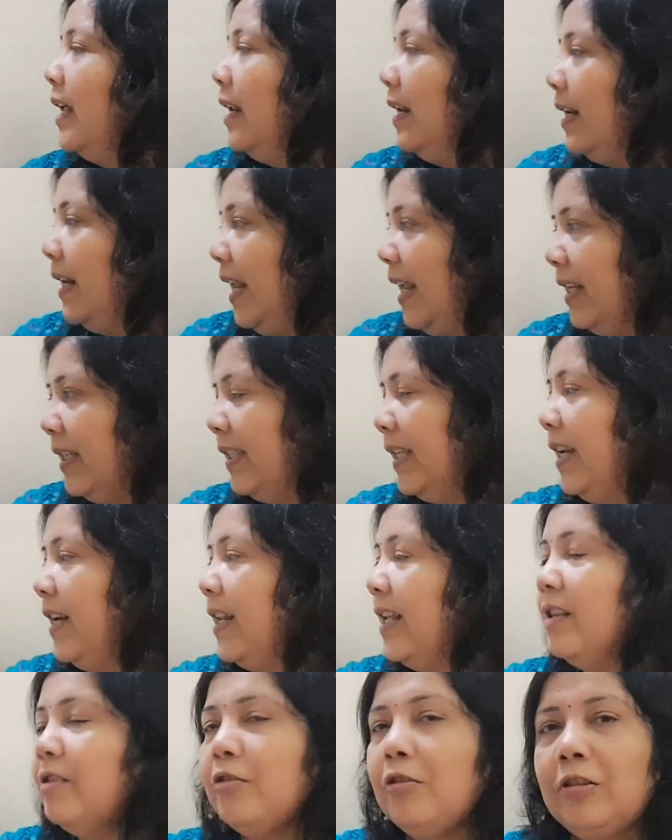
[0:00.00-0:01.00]
Next
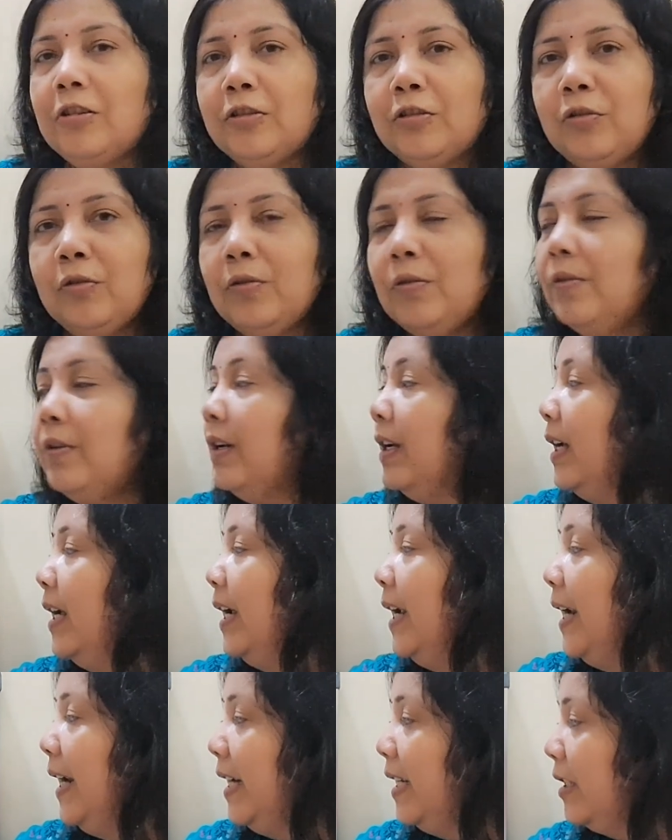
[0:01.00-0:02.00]
sentence also,
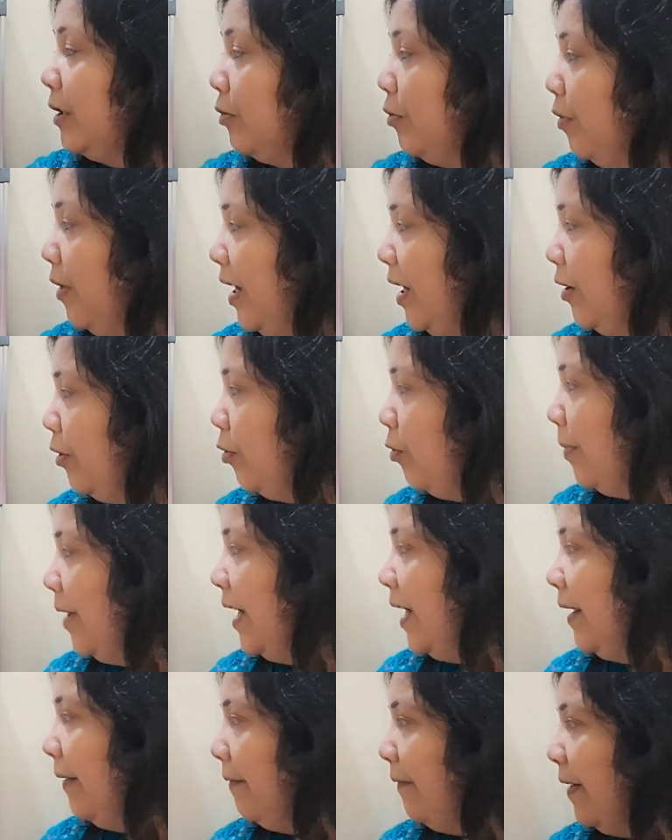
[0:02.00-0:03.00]
it's going to be
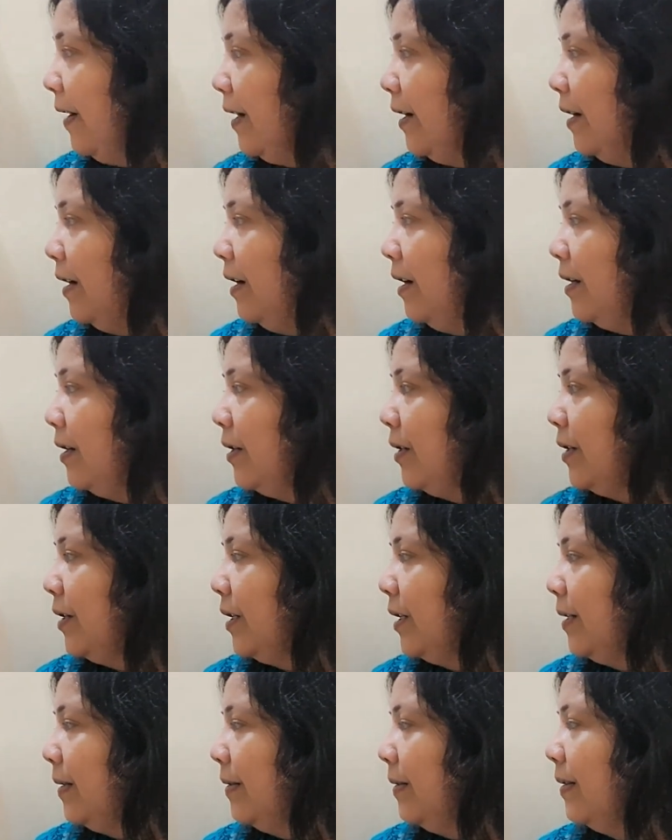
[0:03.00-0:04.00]
difficult
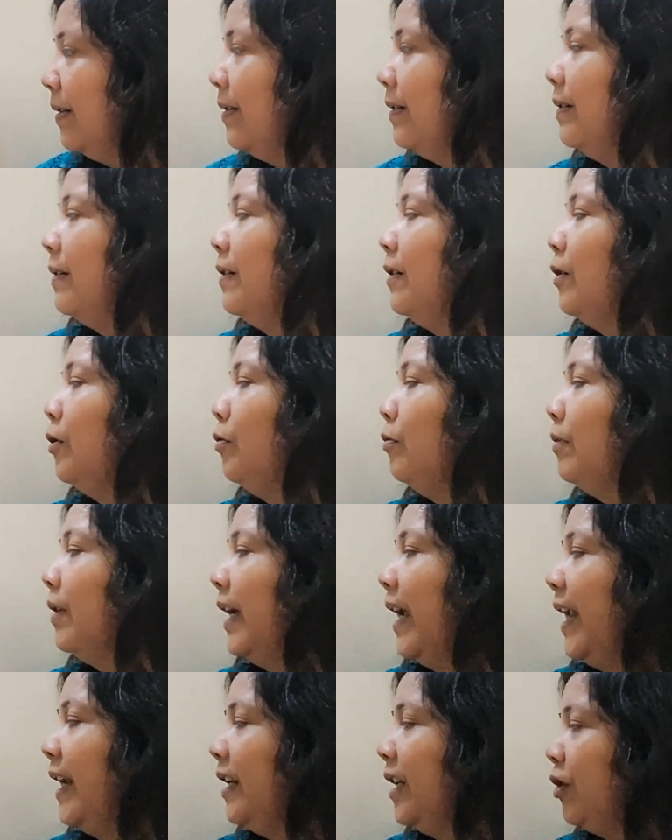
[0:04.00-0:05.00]
to
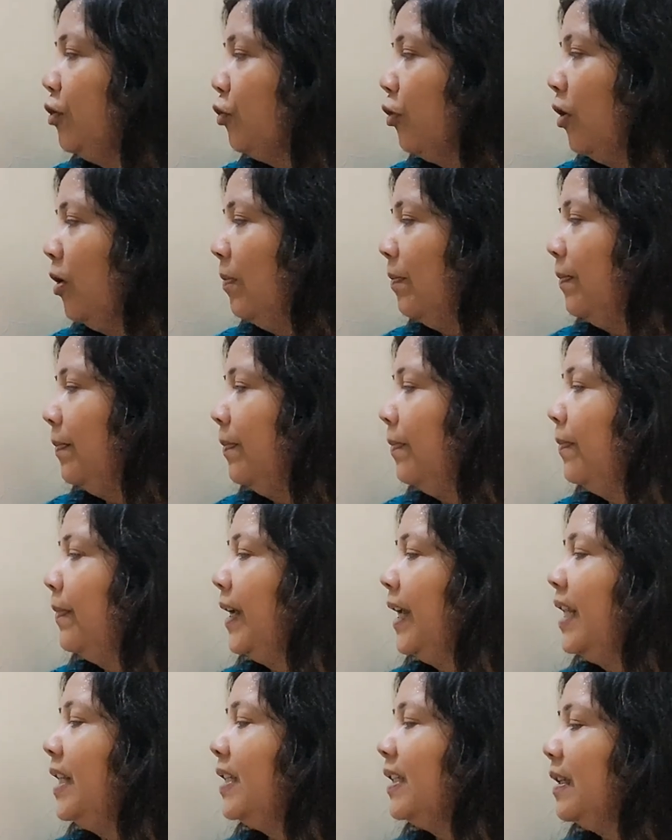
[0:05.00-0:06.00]
get a job
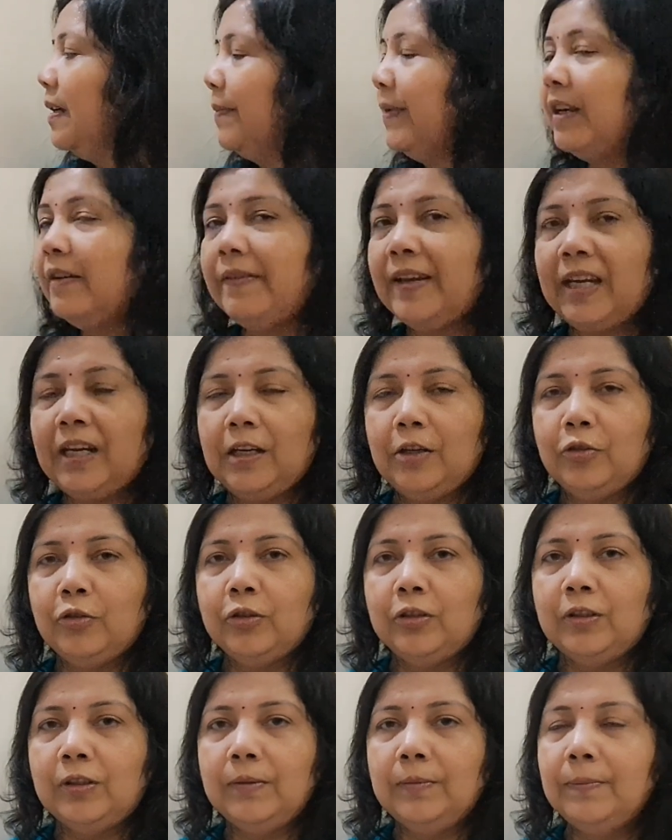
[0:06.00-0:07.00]
in summer
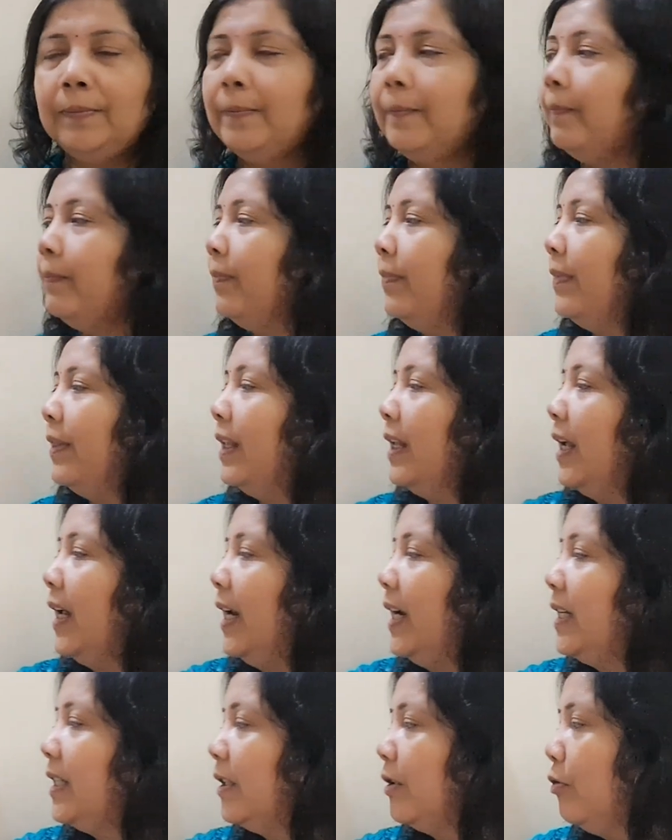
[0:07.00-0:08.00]
vacation.
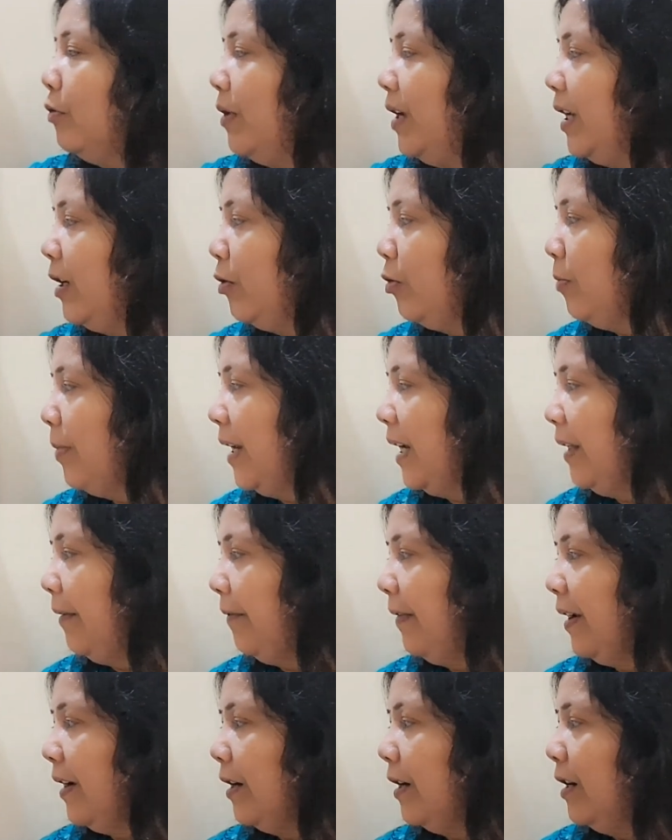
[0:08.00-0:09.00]
It's going to be
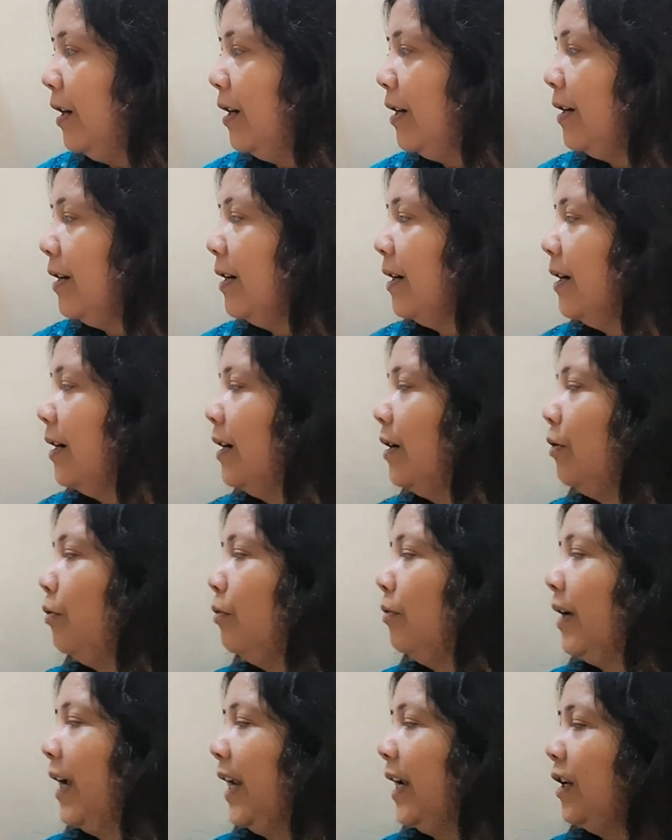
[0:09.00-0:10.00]
difficult
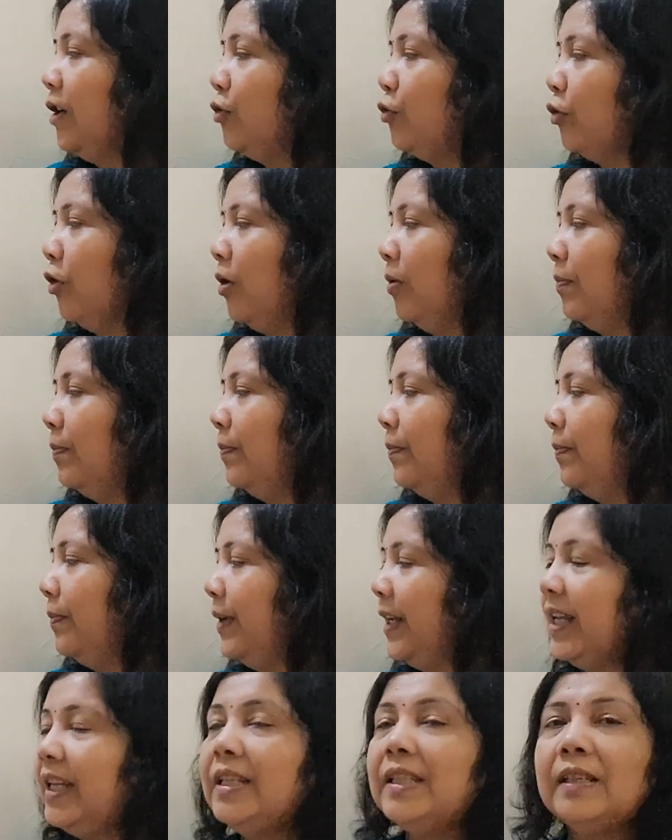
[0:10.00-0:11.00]
to get a job
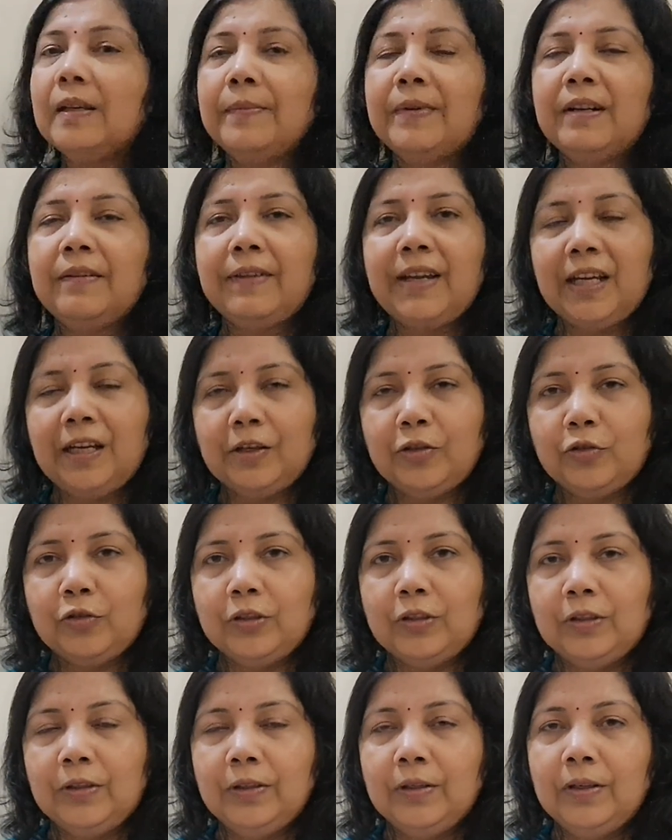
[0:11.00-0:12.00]
in summer vacation.
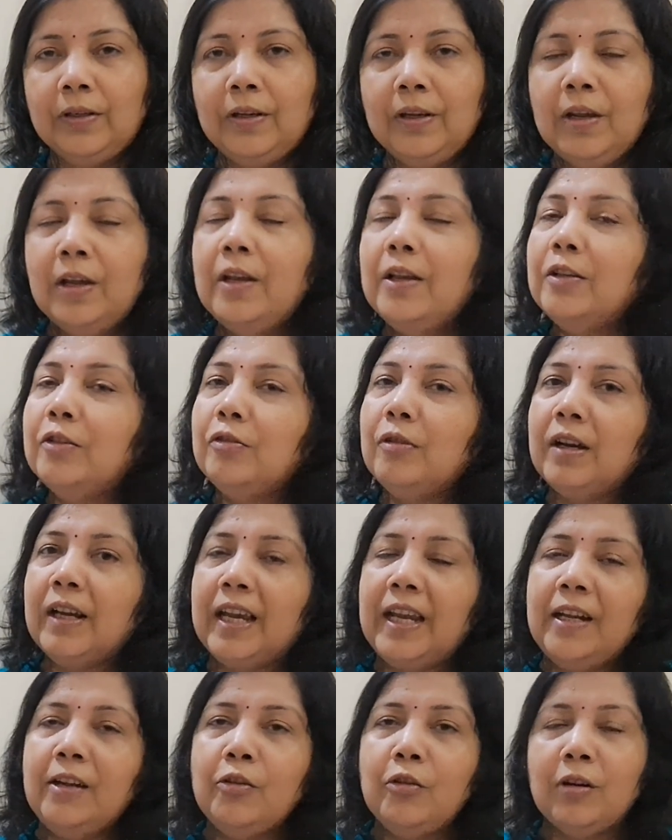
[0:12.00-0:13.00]
So
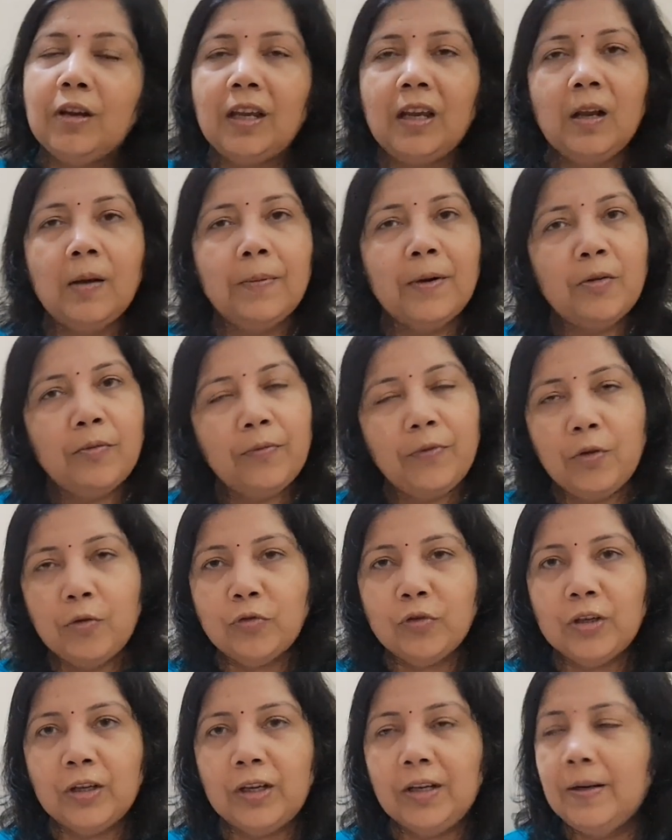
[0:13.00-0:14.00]
again talking about
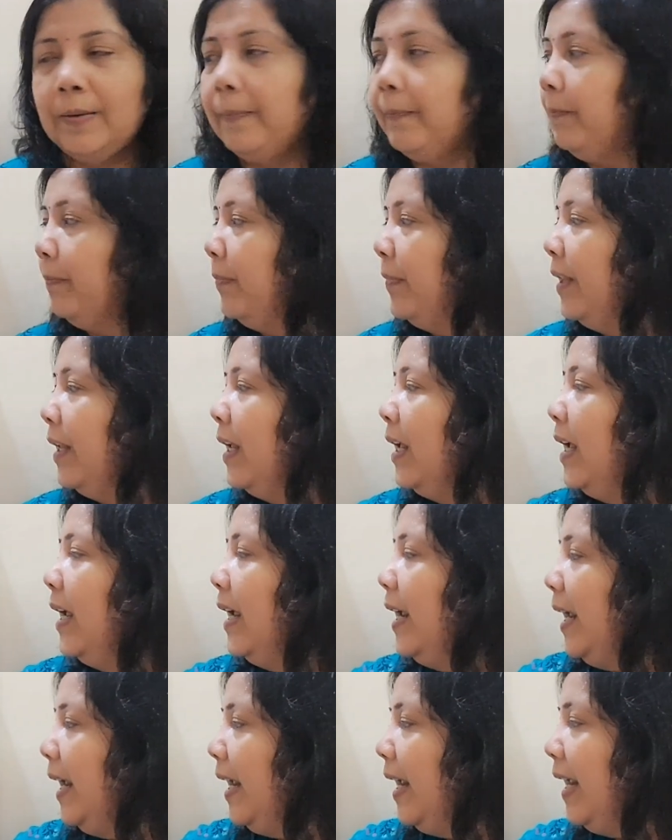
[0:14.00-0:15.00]
future,
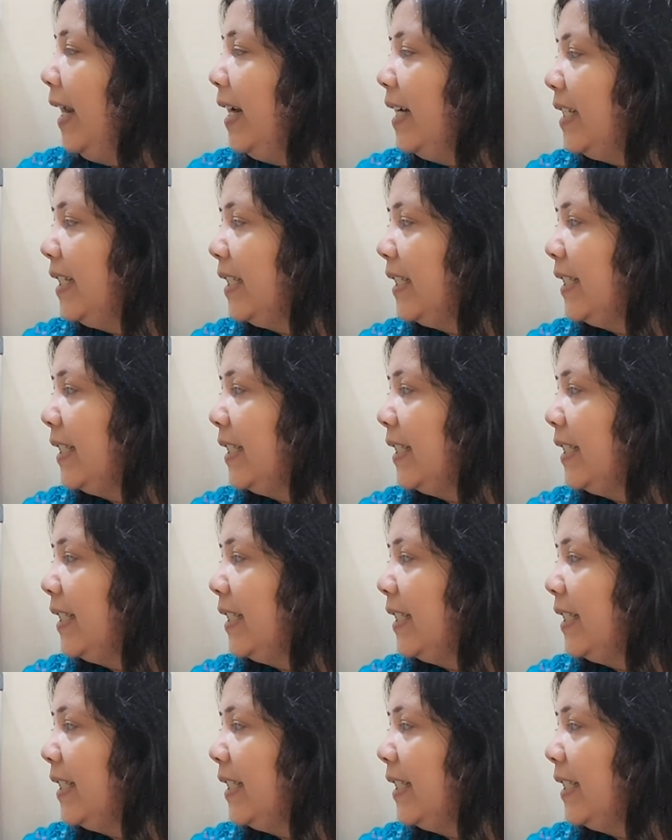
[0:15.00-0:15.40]
it